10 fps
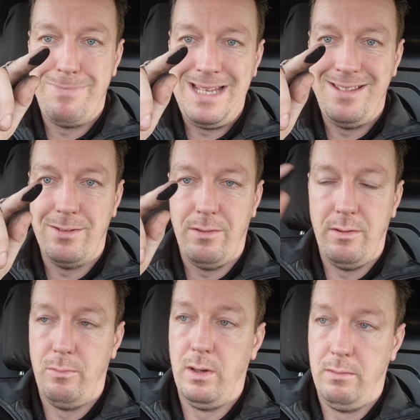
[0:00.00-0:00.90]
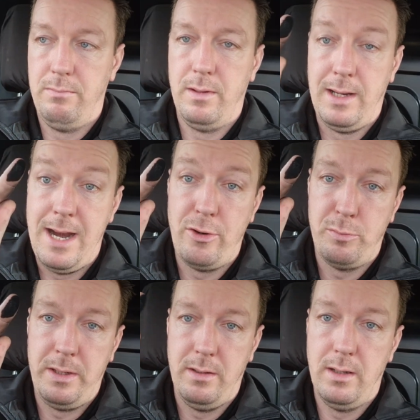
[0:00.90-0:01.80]
piece, uh, well,
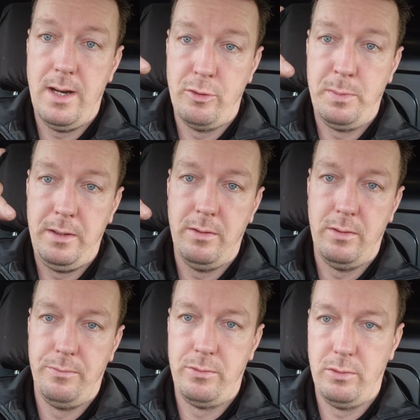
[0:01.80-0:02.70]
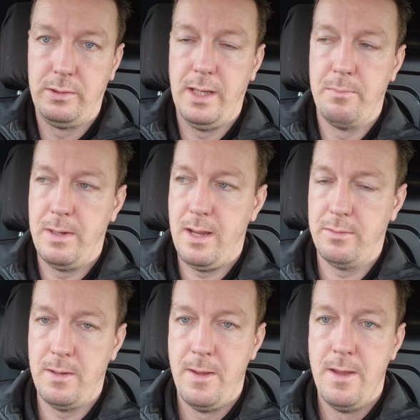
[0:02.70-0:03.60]
large piece, large pieces of soot getting
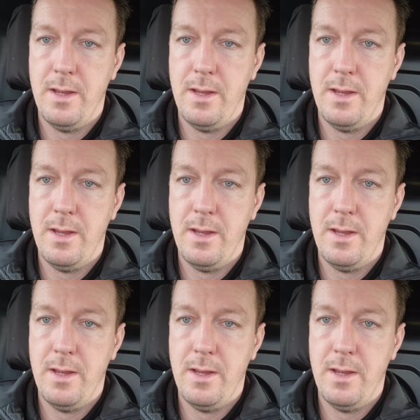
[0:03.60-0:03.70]
past,